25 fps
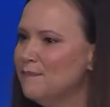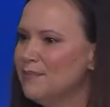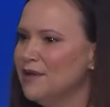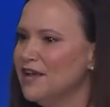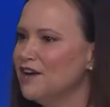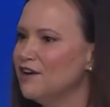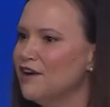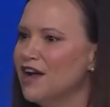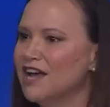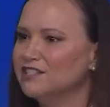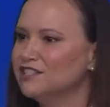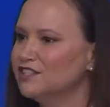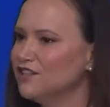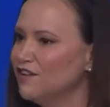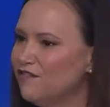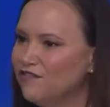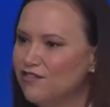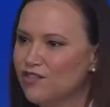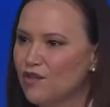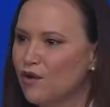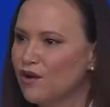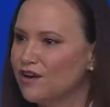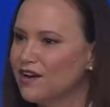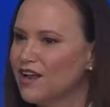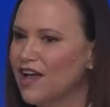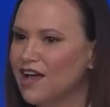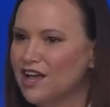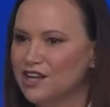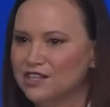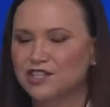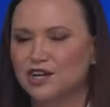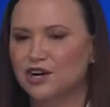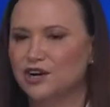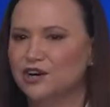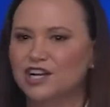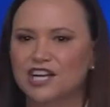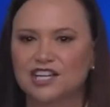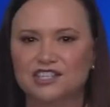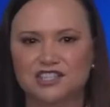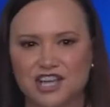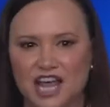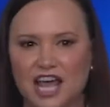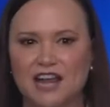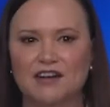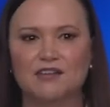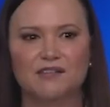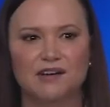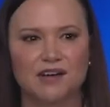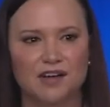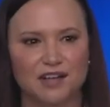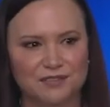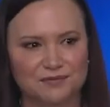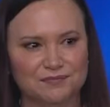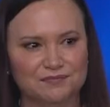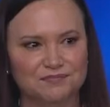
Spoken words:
here as the Florida Attorney General,